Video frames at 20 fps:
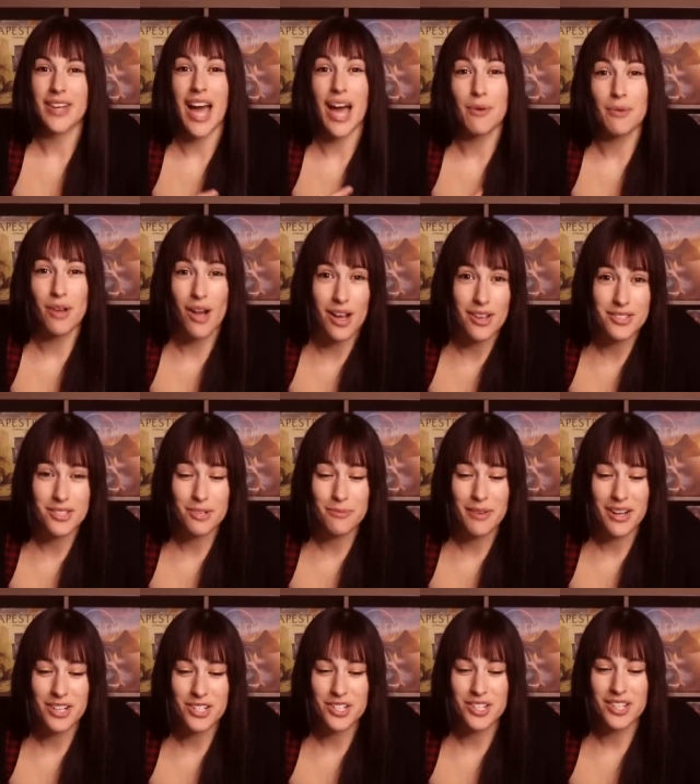I will also
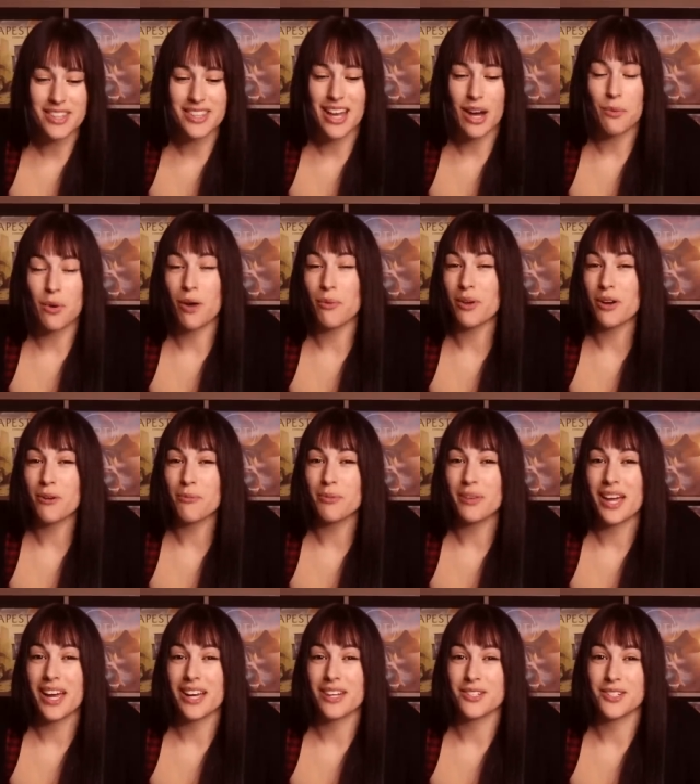mention that while we were
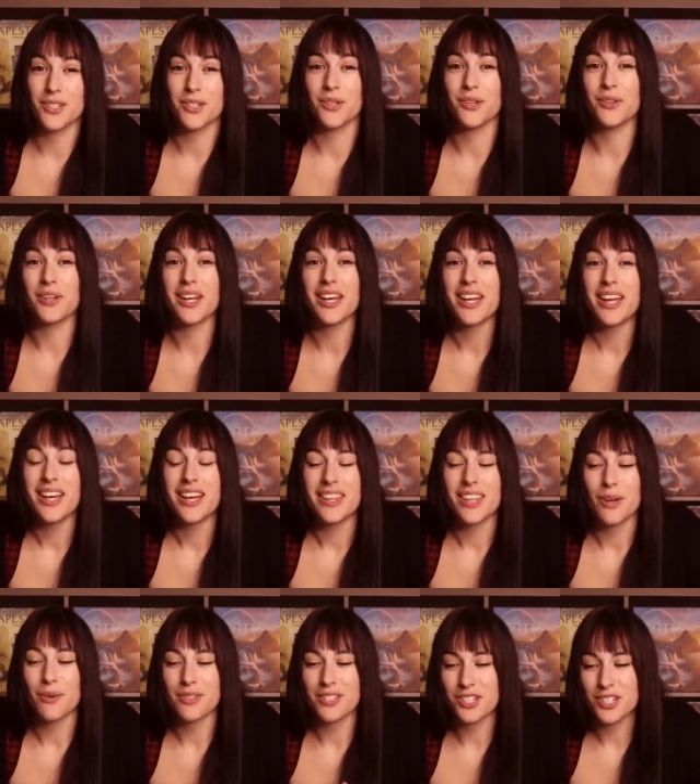playing Dune,
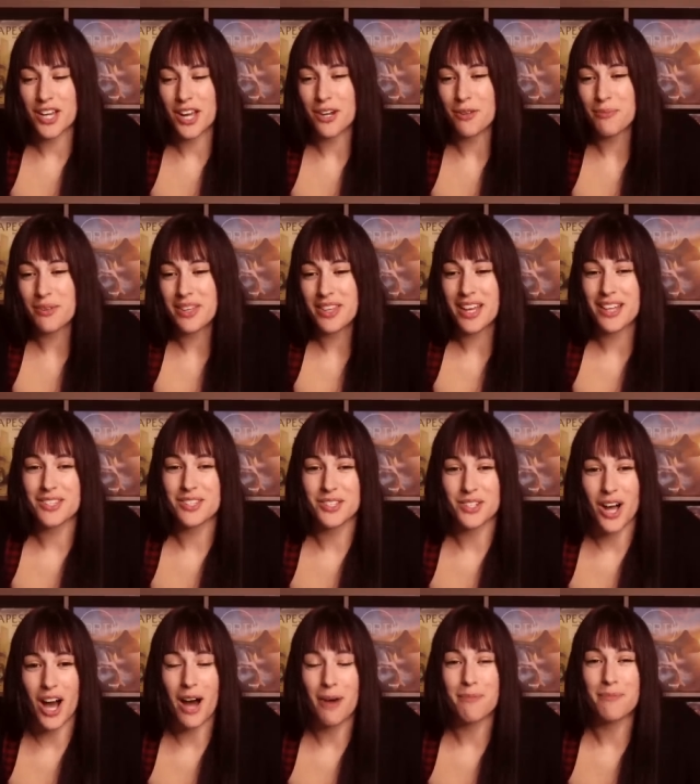there was a gentleman that
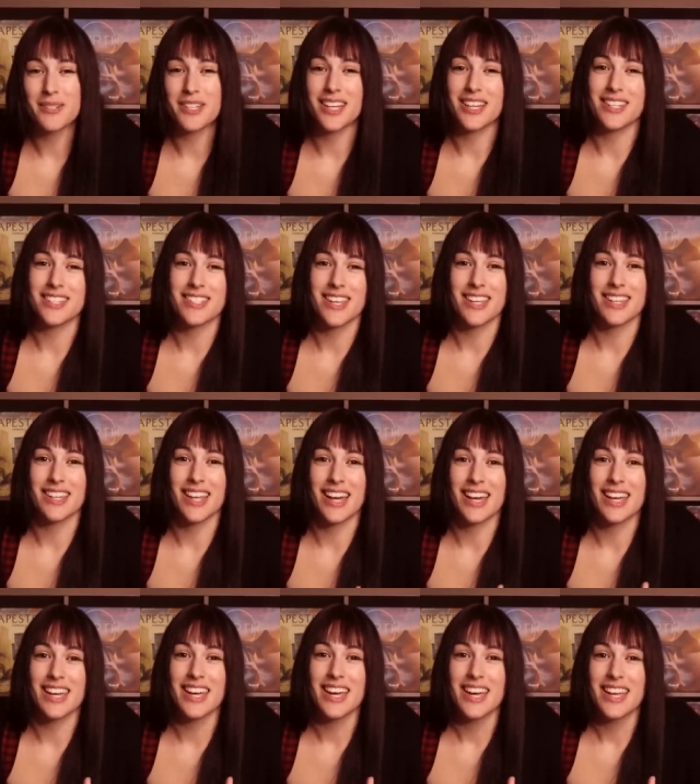stopped and said
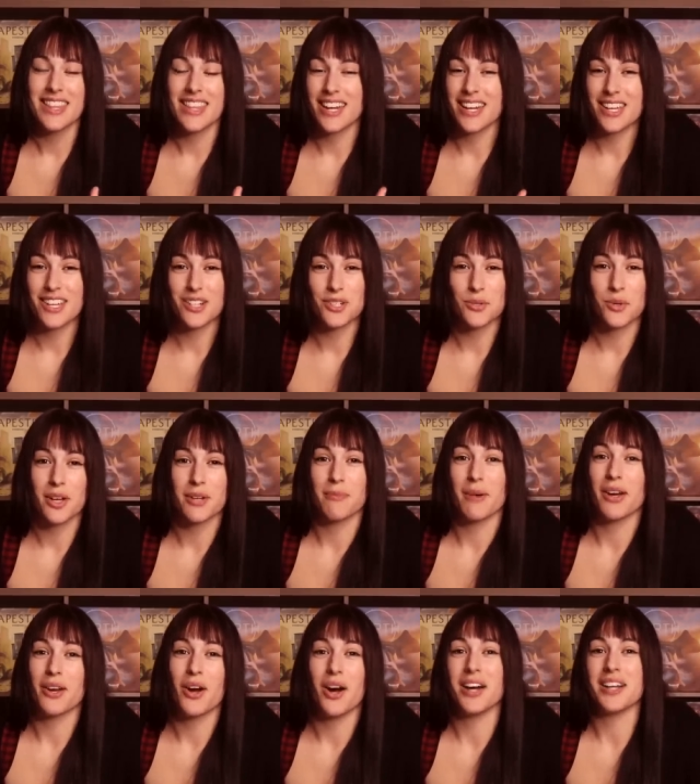like that he enjoyed
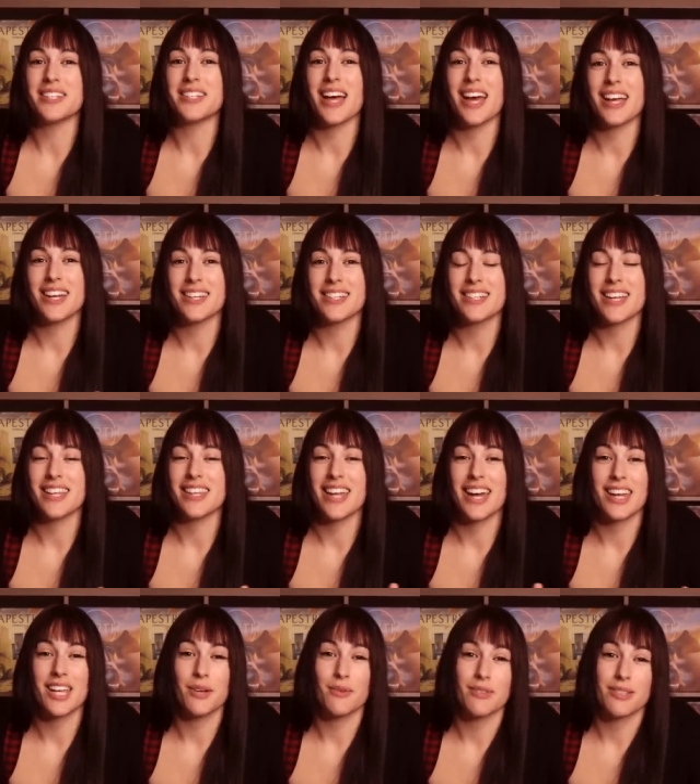my content and
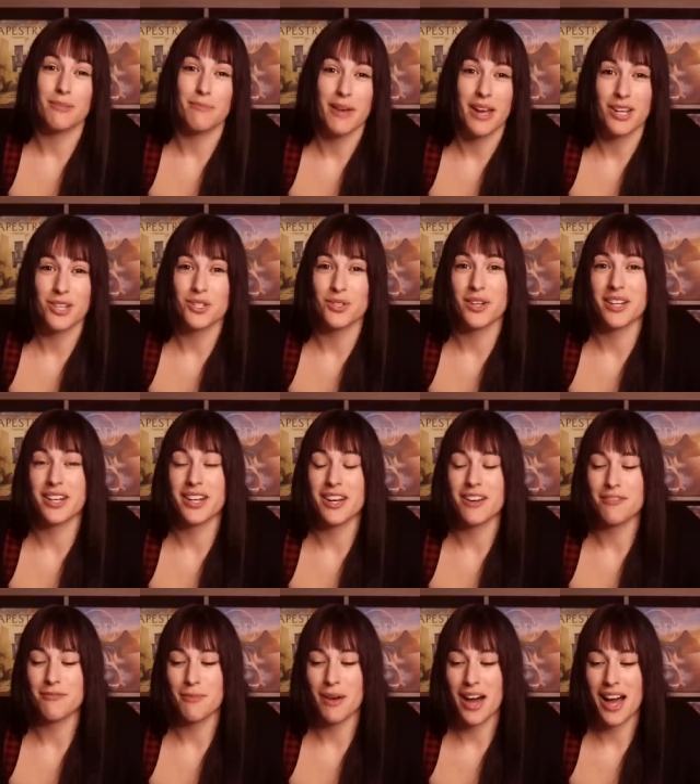that he was a patron
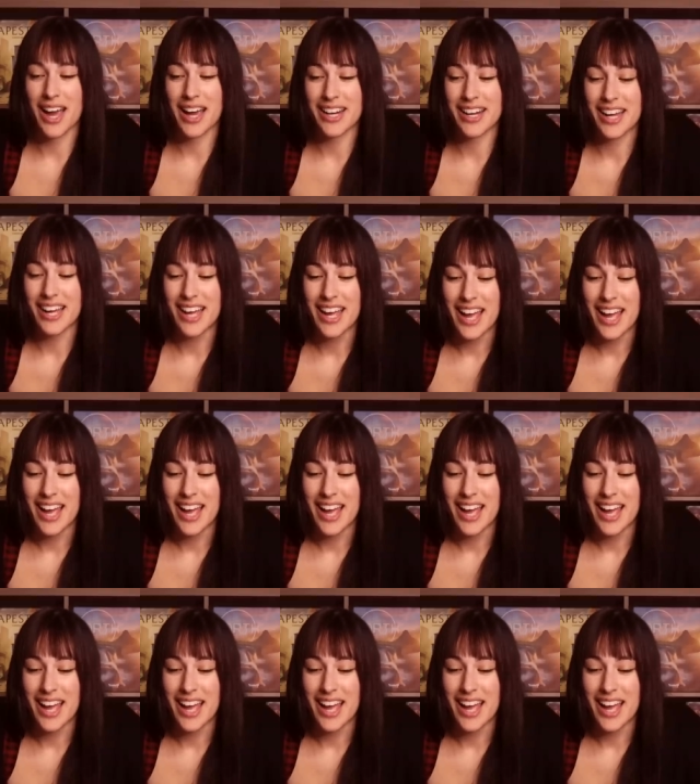of mine.